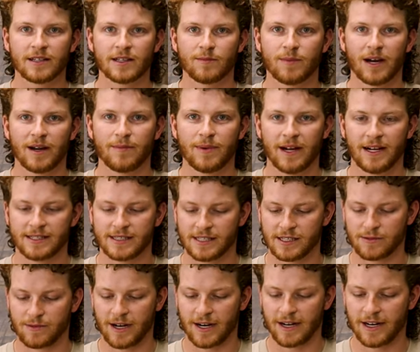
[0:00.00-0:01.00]
The bypass
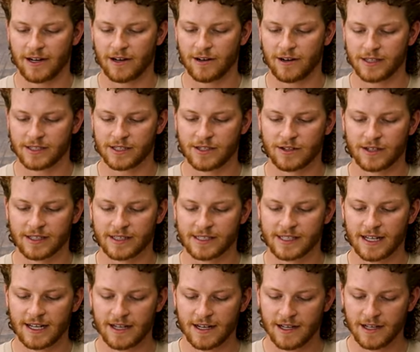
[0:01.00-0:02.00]
is right here, as you can
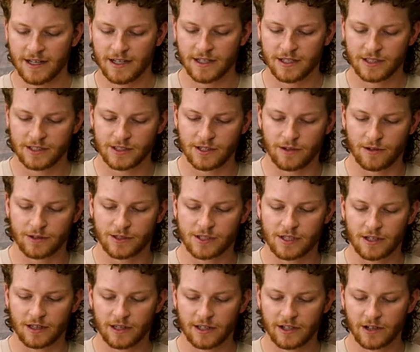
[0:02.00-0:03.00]
see. So
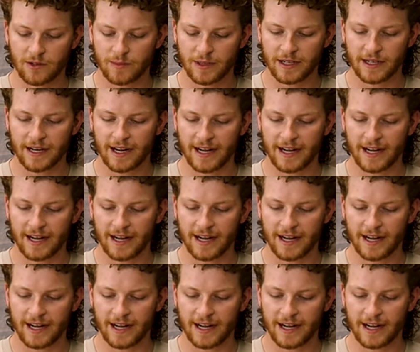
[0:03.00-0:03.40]
just a little bit